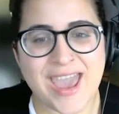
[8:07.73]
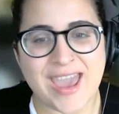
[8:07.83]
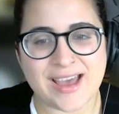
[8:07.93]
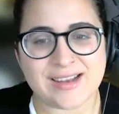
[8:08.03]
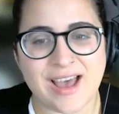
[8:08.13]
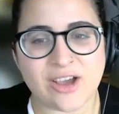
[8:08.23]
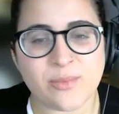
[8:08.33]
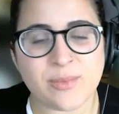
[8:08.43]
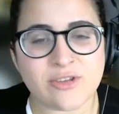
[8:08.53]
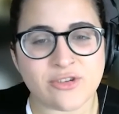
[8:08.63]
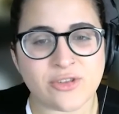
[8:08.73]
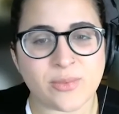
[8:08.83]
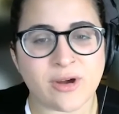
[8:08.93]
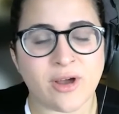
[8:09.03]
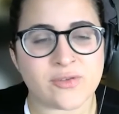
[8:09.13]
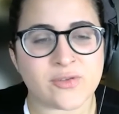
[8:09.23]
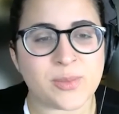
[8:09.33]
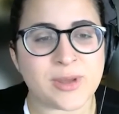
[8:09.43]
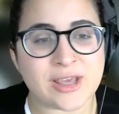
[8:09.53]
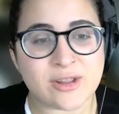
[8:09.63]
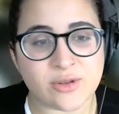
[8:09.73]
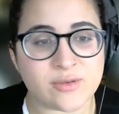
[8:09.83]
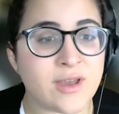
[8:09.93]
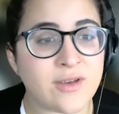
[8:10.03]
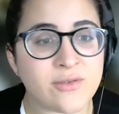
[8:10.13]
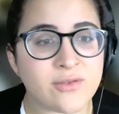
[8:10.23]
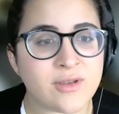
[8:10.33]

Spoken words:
And how can we ensure that we are also being inclusive